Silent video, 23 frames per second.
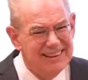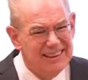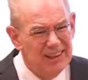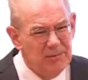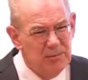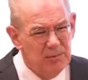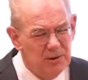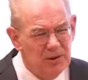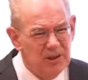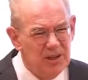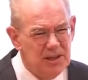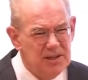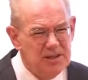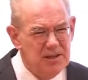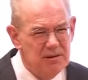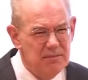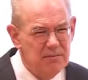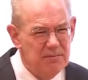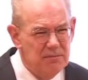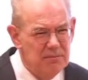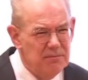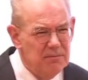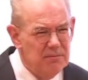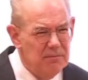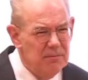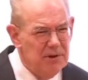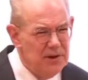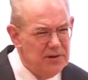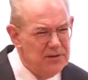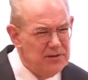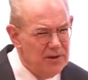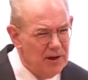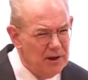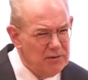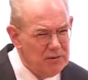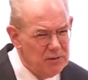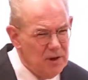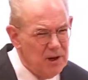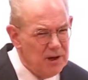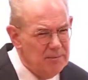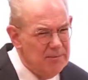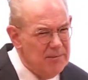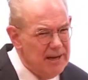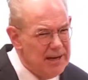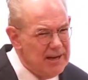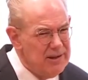Liberalism, as I'll
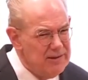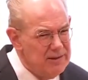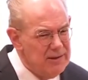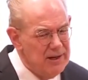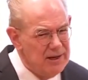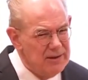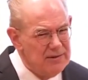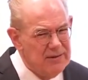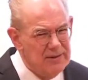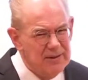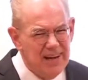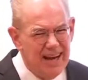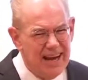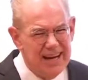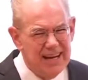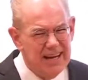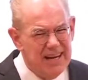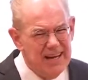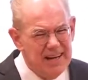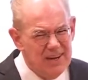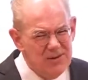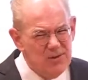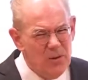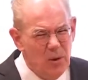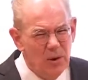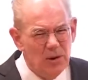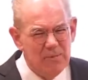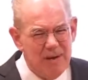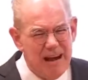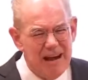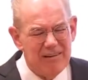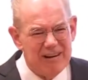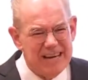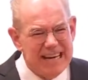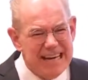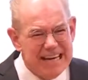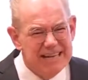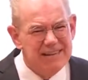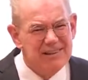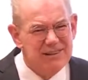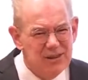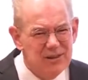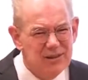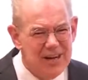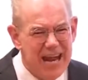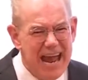try to make clear tonight, it's all about
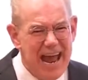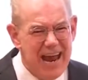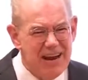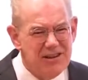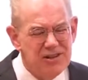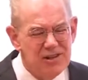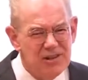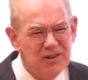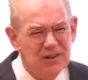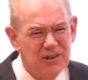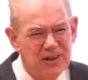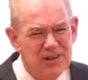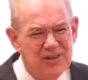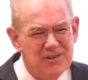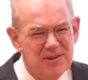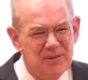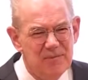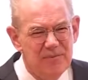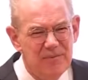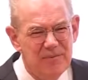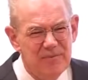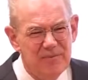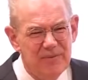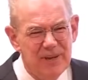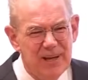internationalism.